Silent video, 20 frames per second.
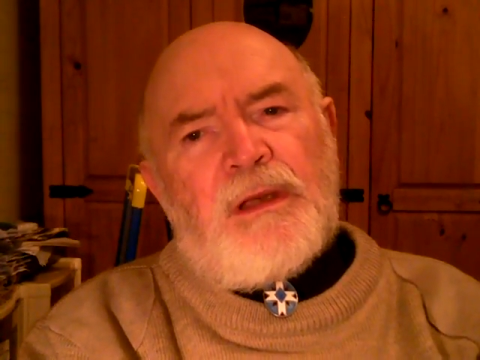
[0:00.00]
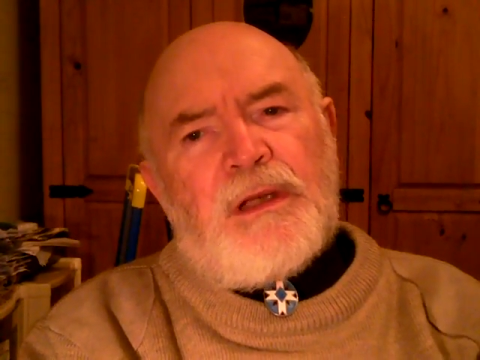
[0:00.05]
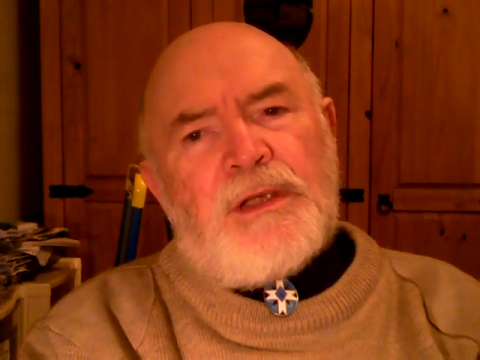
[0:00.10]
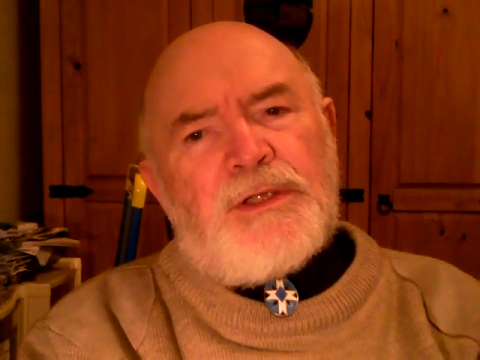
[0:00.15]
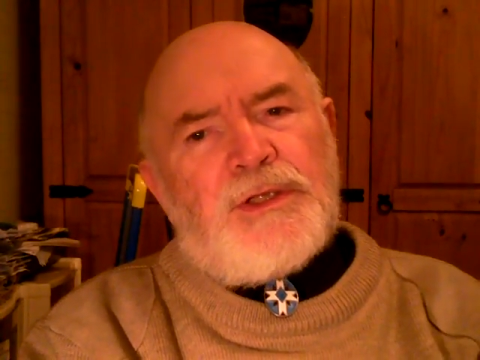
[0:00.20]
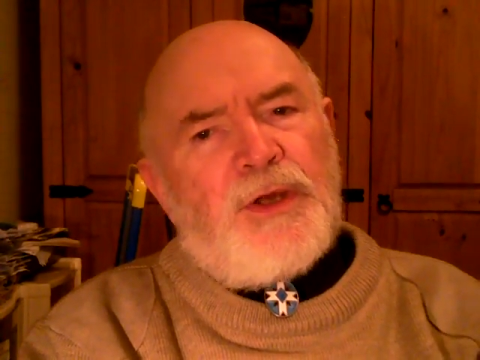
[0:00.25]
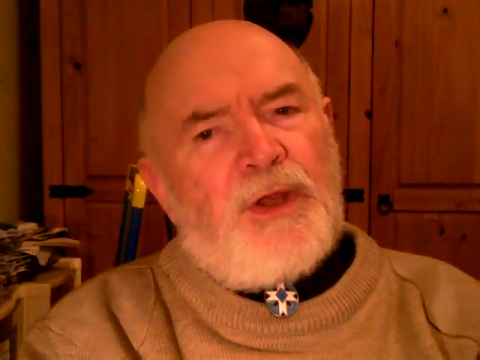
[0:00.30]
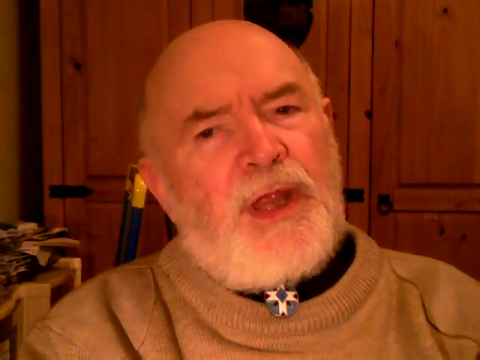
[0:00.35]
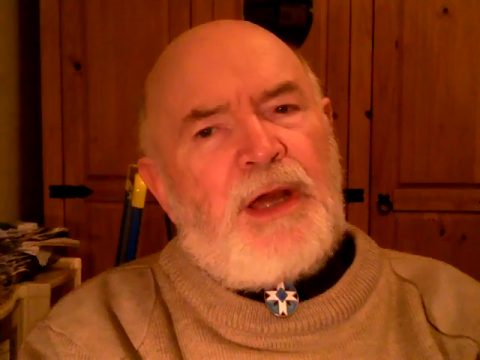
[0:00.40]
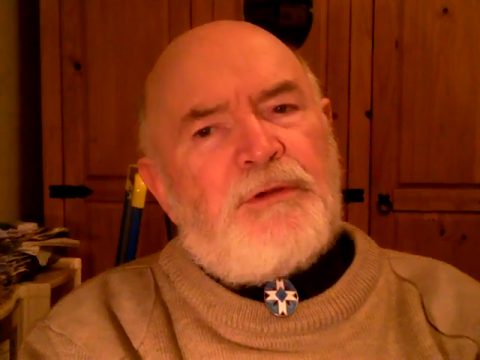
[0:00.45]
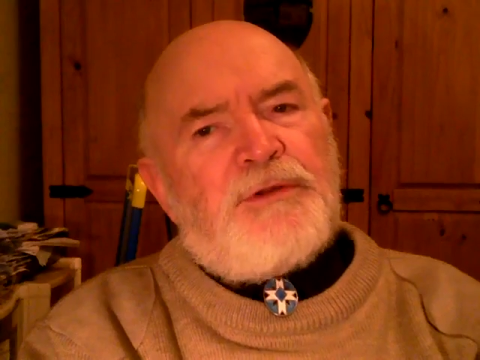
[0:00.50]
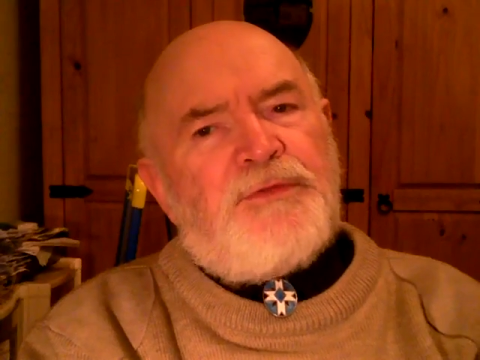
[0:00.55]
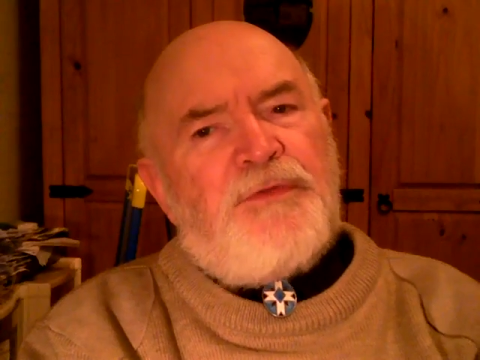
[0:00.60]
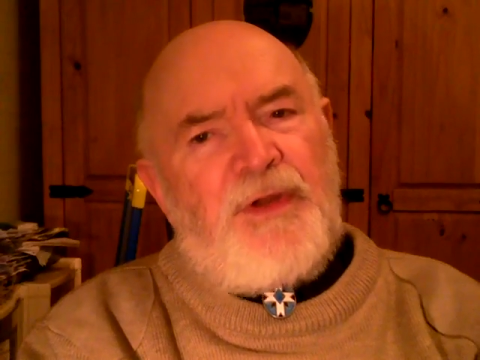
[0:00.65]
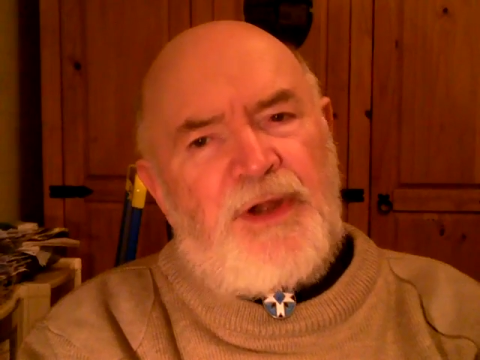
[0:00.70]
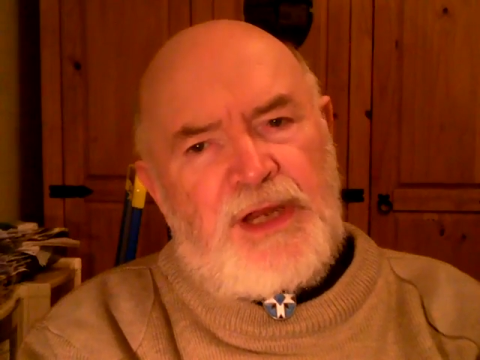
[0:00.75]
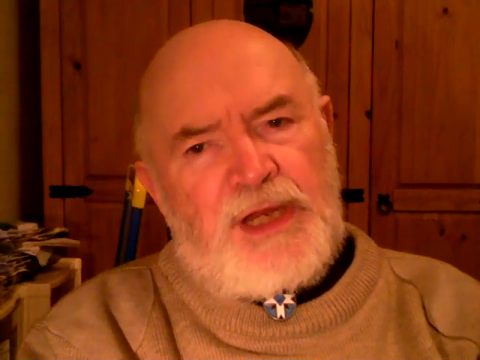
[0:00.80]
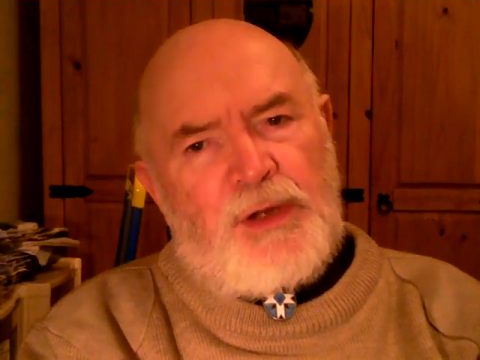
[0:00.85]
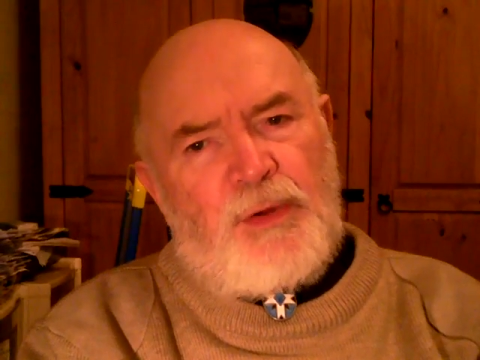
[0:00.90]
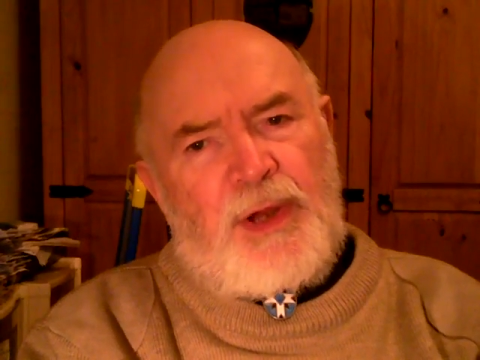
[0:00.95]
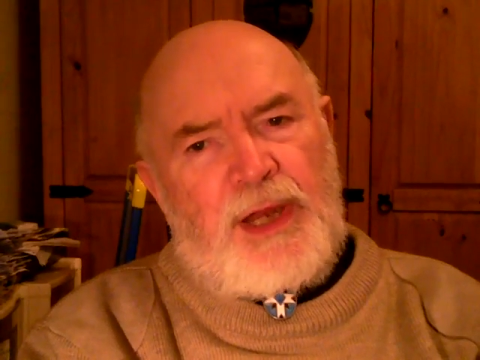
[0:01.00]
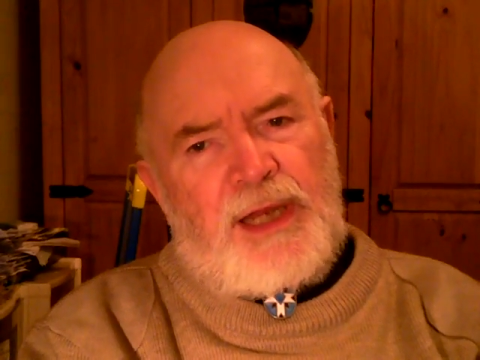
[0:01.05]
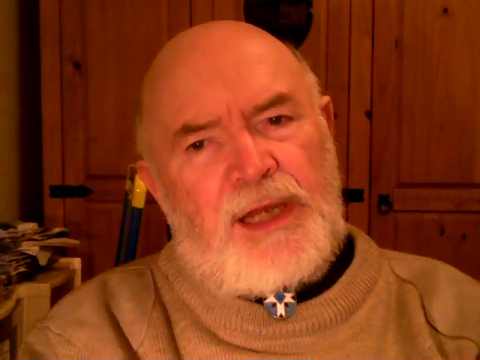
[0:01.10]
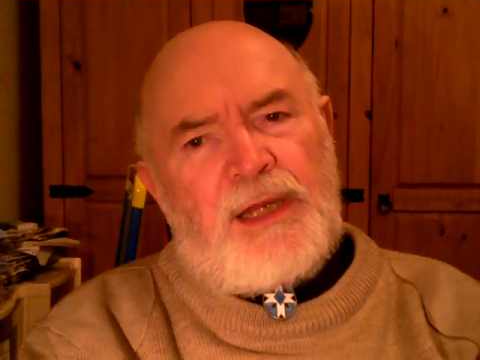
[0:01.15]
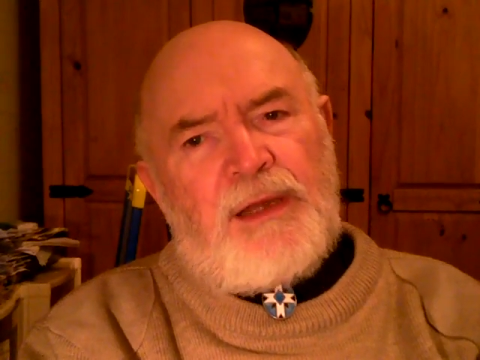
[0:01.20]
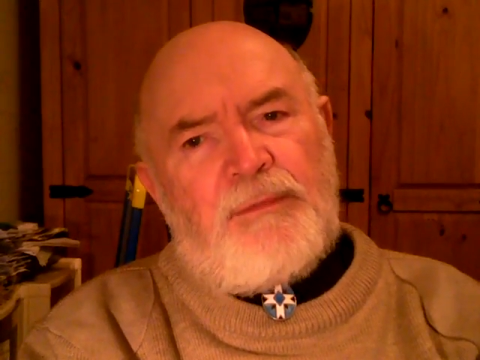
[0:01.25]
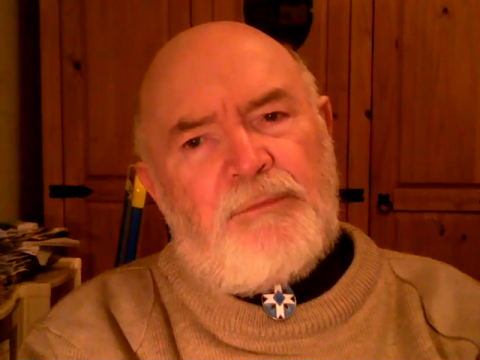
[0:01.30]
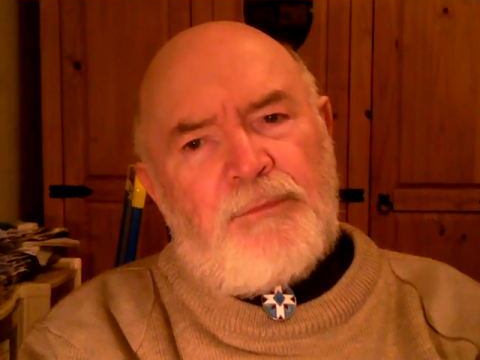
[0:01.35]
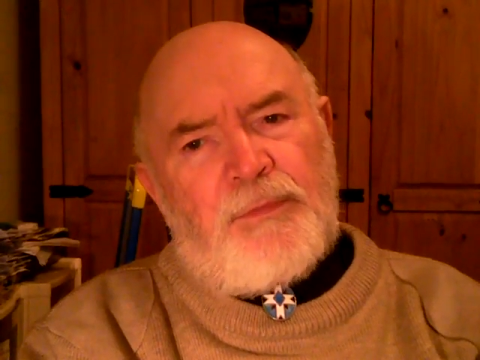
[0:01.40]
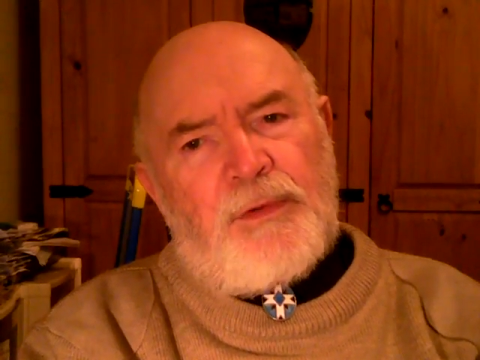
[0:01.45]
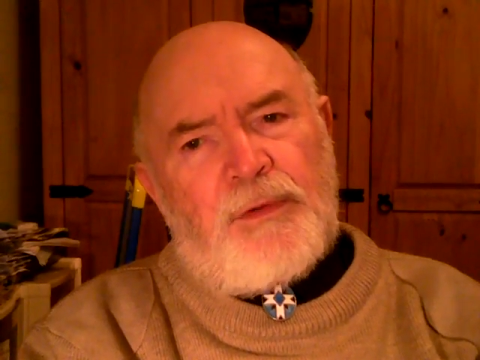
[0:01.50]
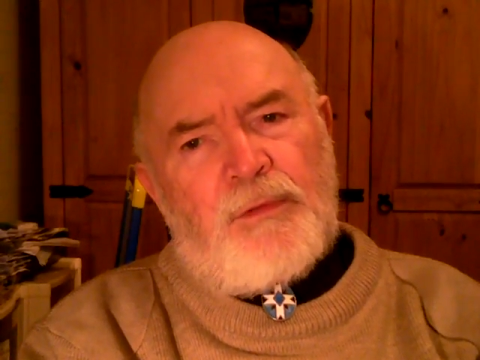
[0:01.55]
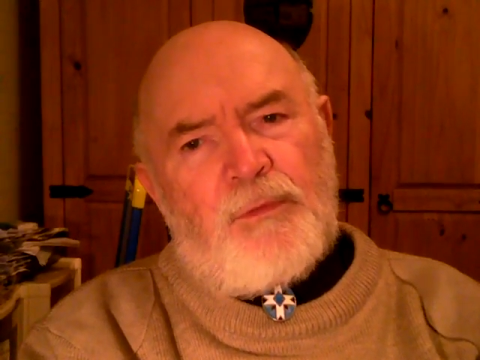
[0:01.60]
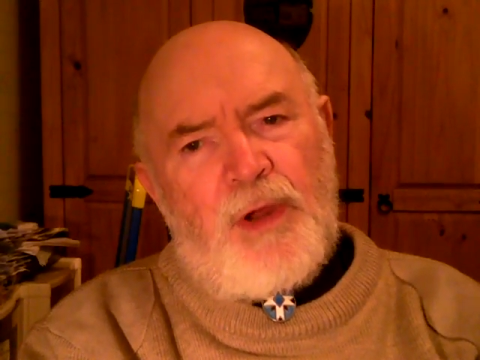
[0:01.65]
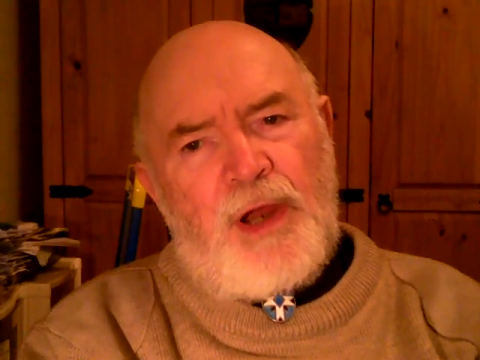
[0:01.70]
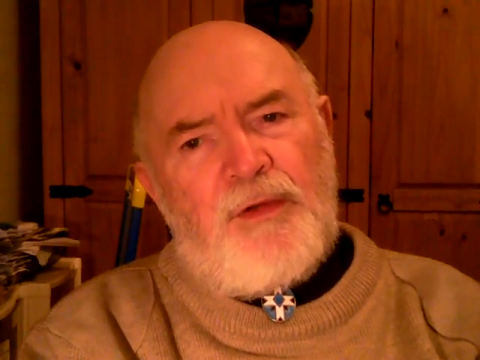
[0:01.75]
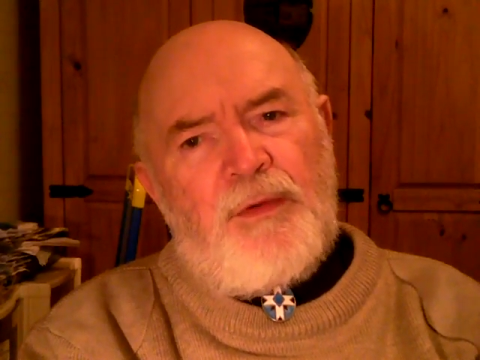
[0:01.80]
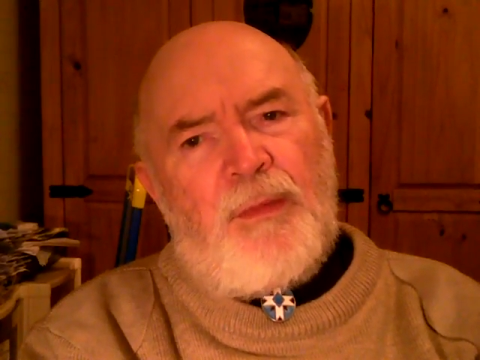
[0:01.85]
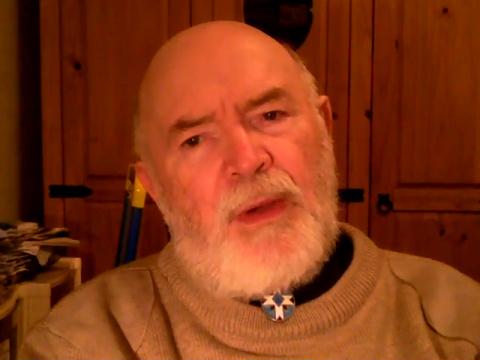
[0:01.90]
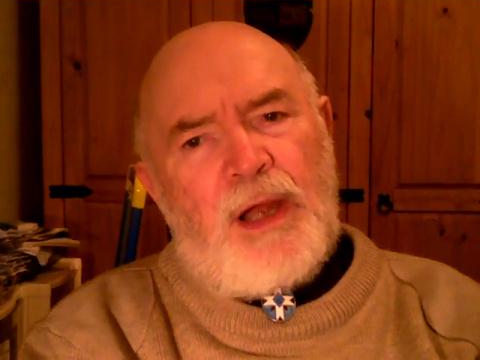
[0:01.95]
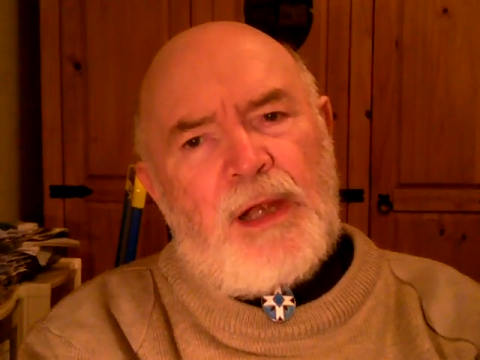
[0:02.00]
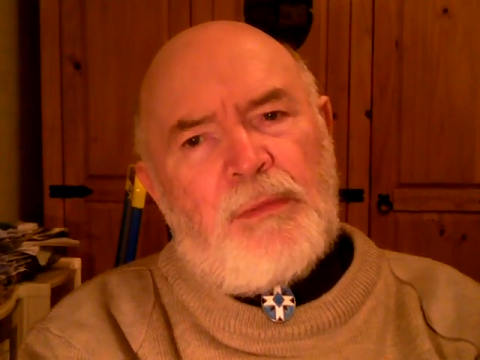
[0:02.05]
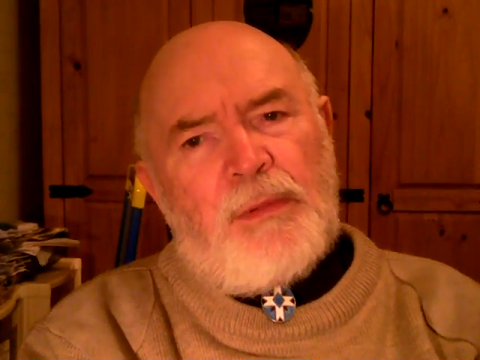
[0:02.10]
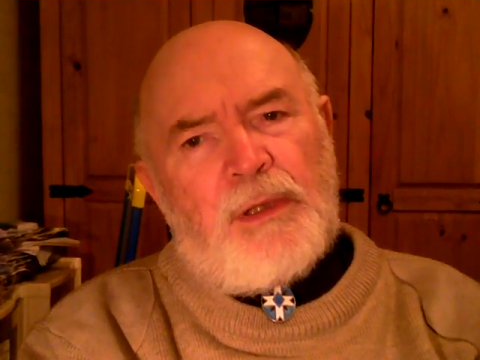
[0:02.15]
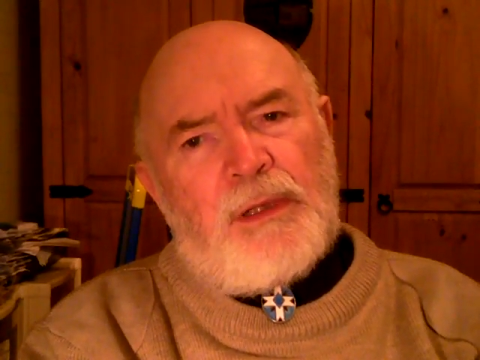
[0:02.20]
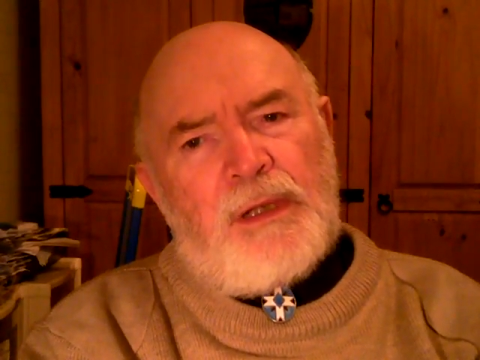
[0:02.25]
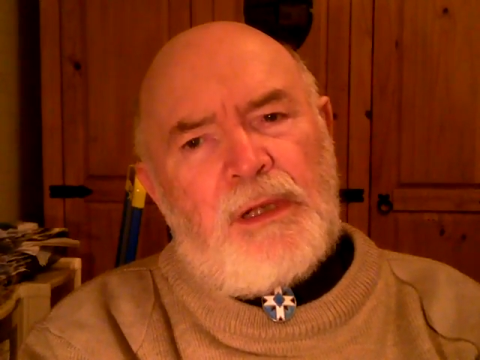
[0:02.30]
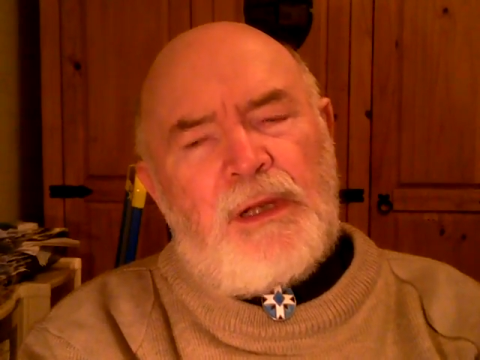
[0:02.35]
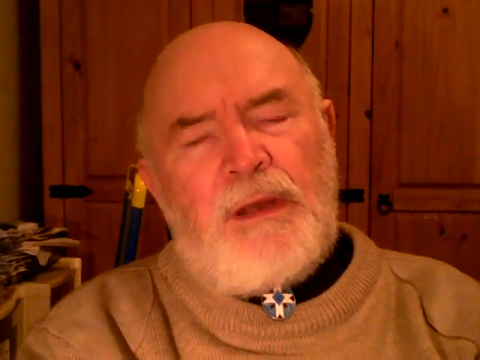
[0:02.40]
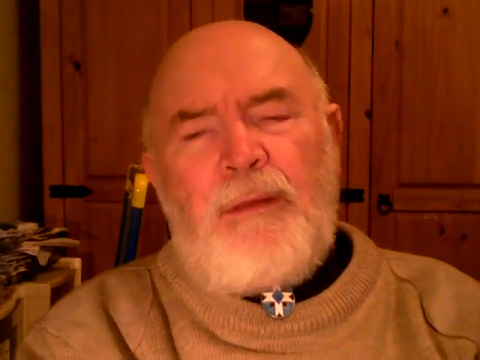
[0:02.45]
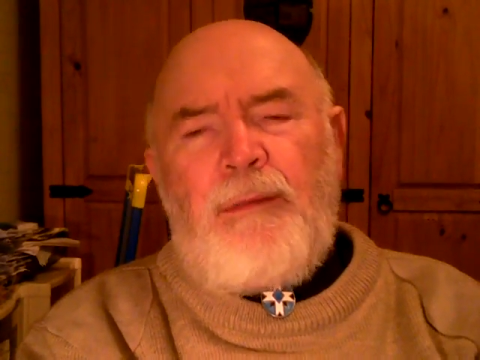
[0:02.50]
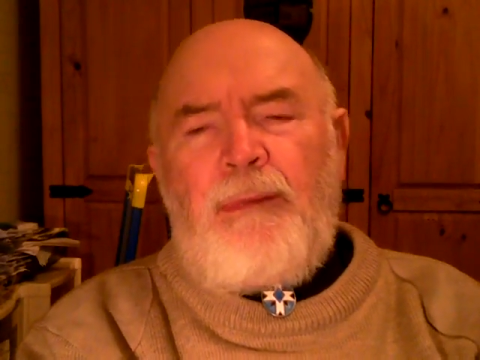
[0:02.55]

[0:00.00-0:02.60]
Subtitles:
So that was very quick, quite remarkable.